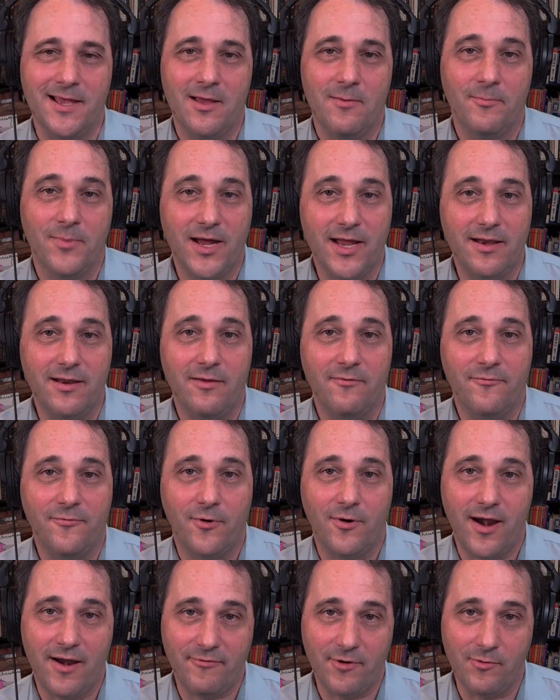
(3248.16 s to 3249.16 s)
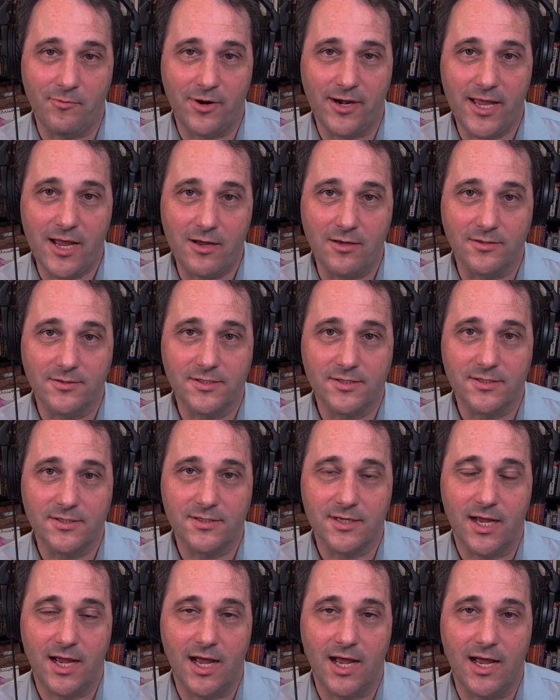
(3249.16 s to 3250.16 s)
But for everyone
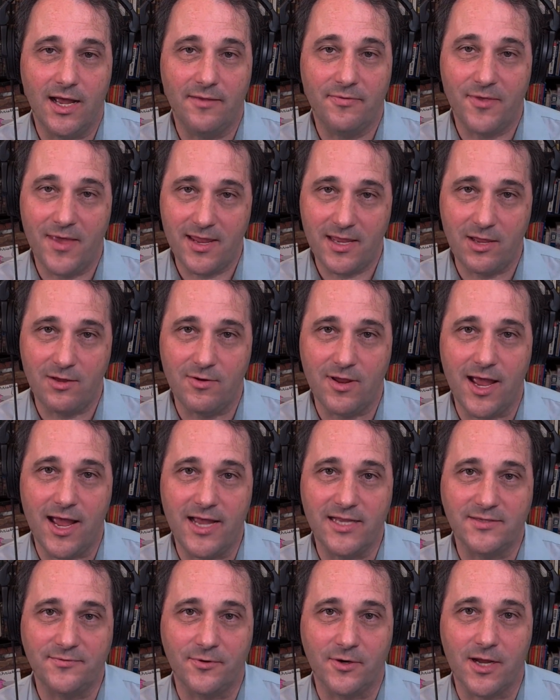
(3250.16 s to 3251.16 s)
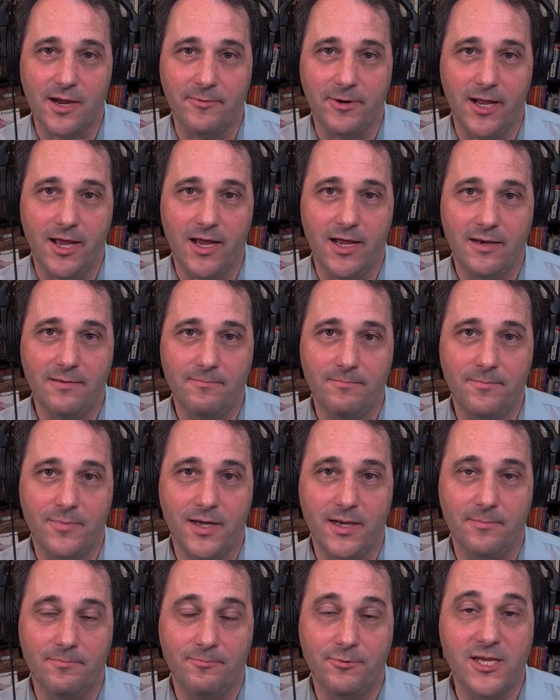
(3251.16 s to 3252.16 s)
else, thank you guys for coming on,
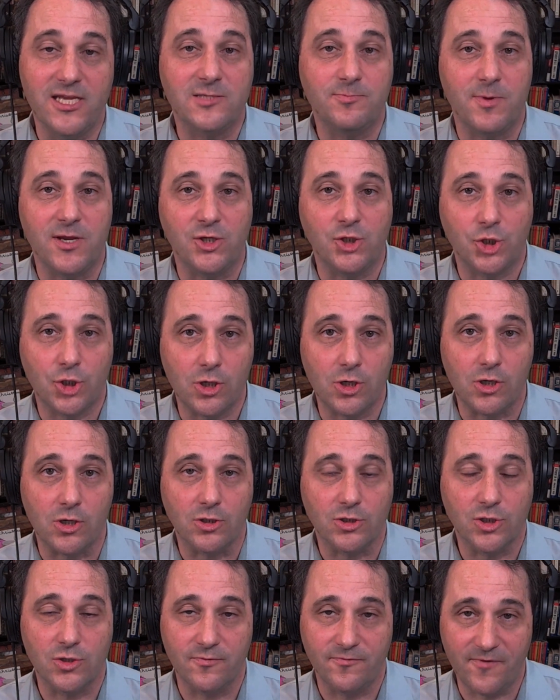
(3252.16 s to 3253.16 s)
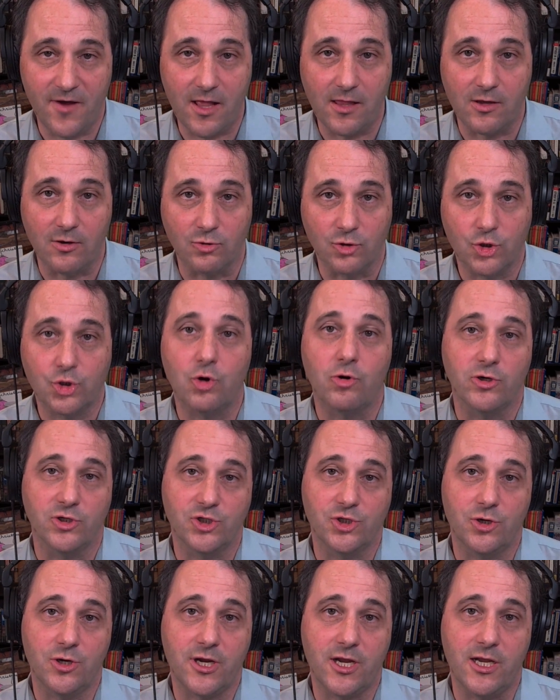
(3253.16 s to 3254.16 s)
but please be sure to follow Short
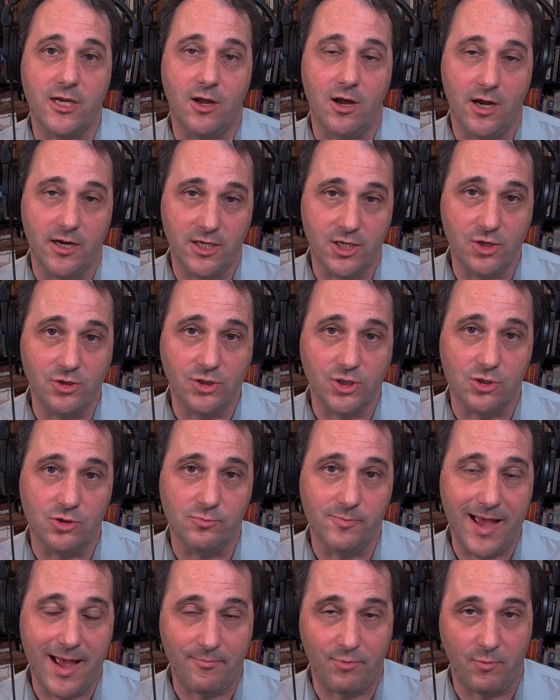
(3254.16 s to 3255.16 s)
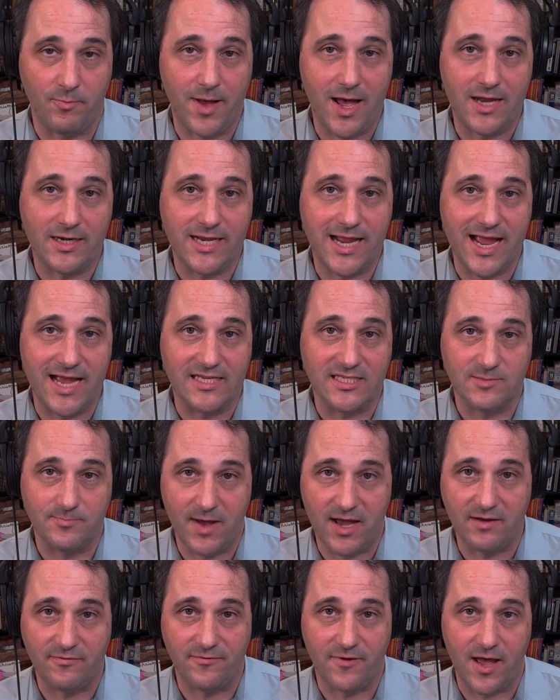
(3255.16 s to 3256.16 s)
Circuit on YouTube, Apple Podcasts,
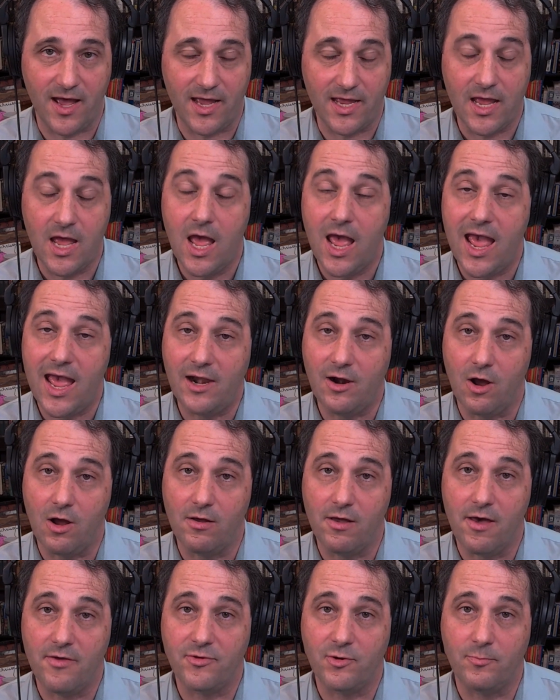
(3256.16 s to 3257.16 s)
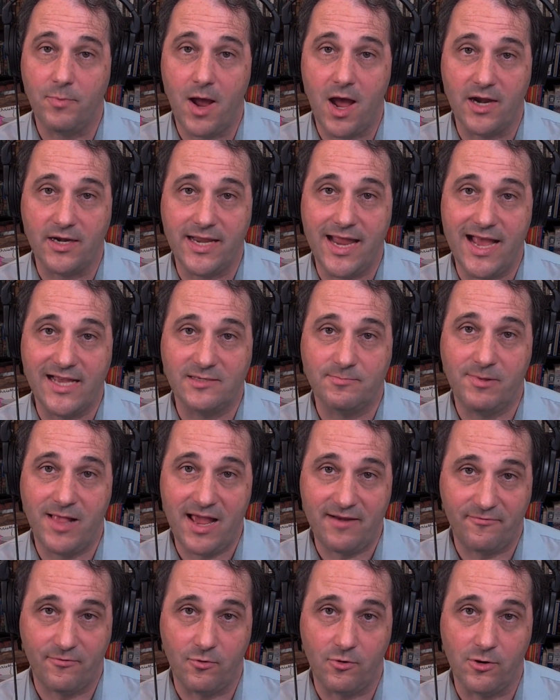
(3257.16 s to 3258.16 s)
Spotify, and all other podcast
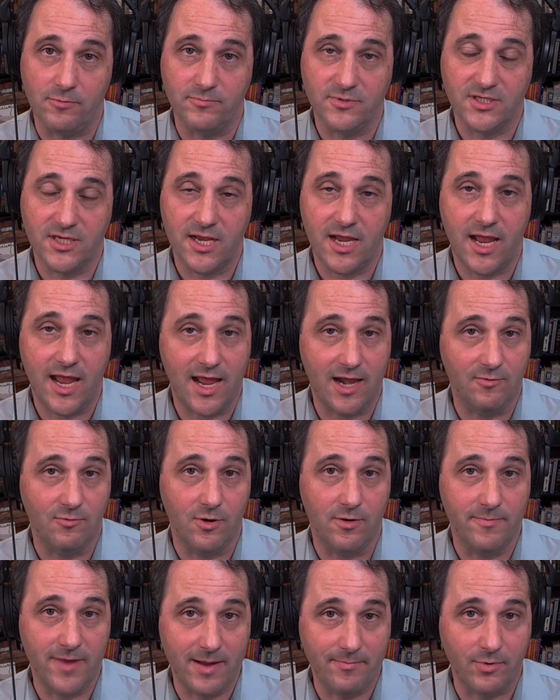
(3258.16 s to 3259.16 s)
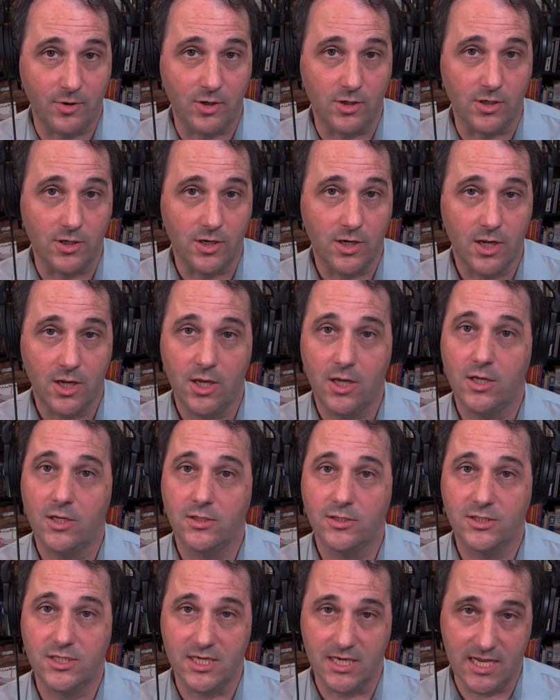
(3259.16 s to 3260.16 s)
platforms, and remember
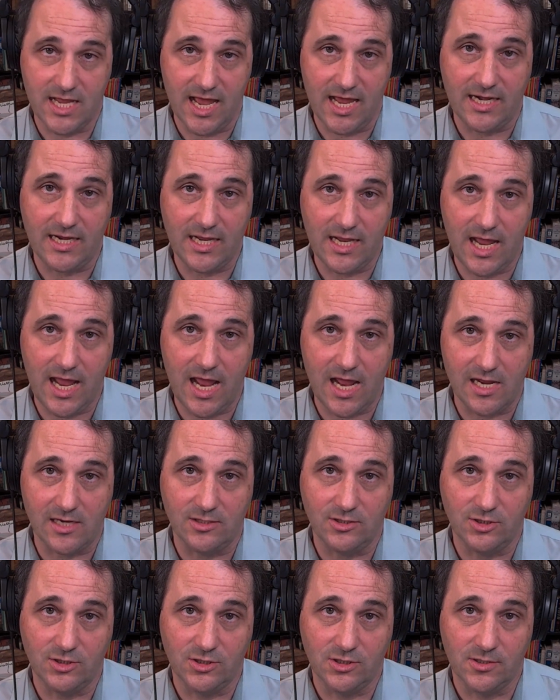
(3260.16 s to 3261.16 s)
to get engaged.